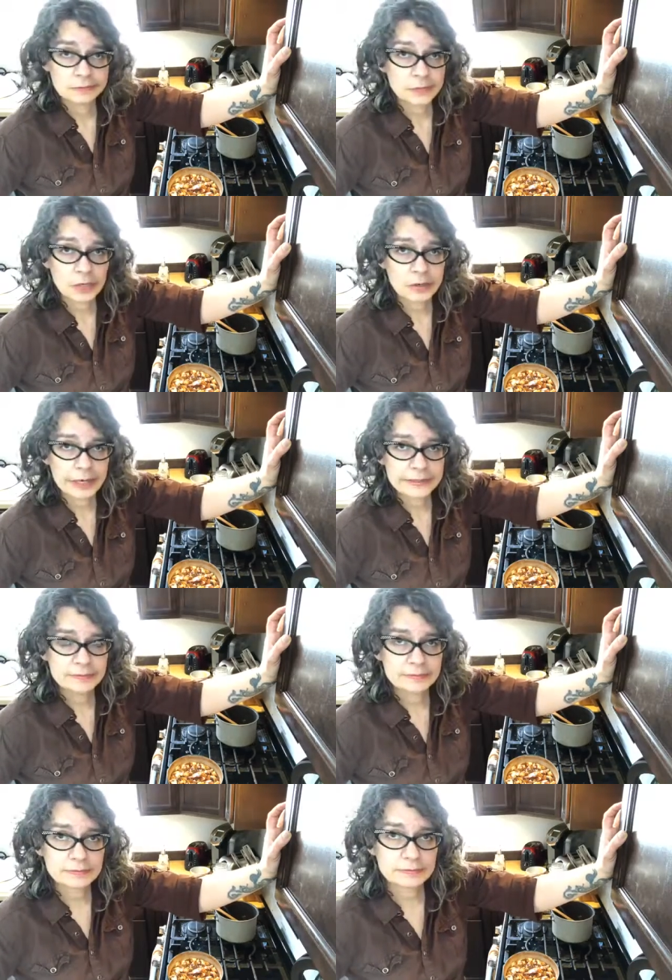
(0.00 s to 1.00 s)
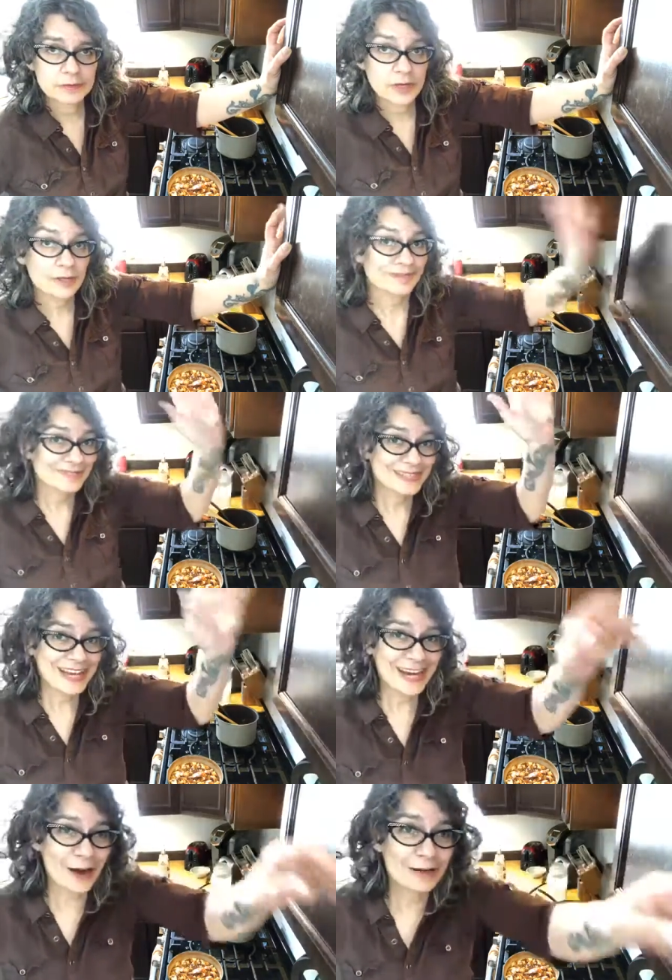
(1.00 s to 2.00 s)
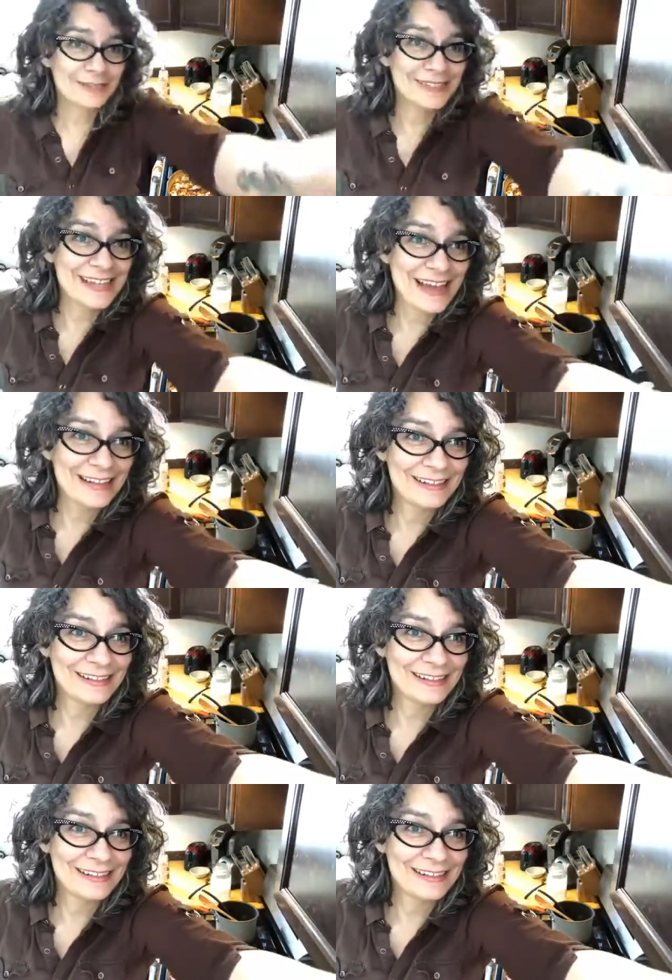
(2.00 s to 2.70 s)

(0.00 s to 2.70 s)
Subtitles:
All right, take care. See ya.